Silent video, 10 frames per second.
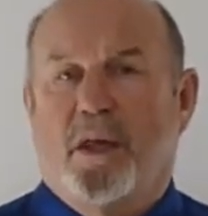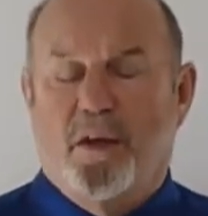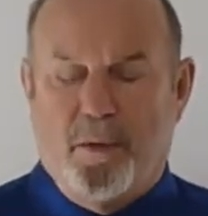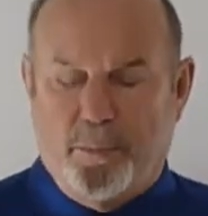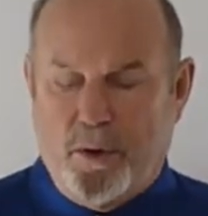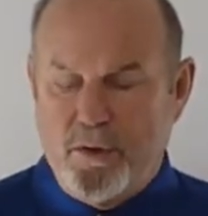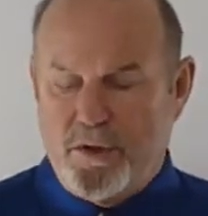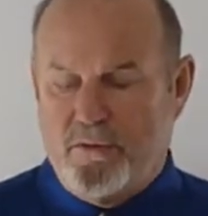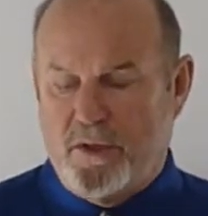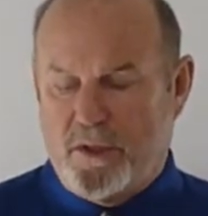The
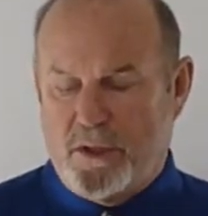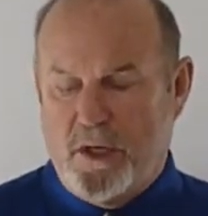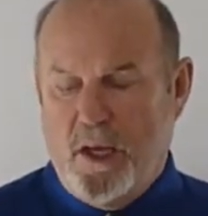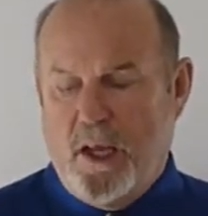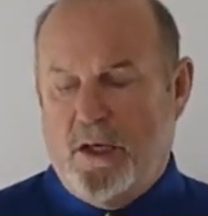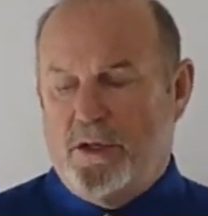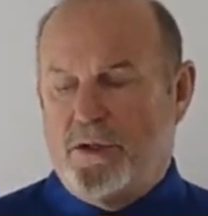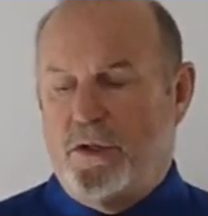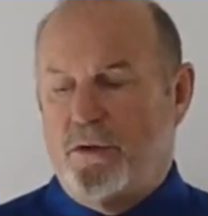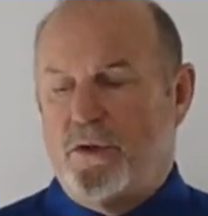approach of this is
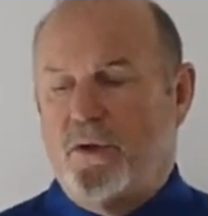to do two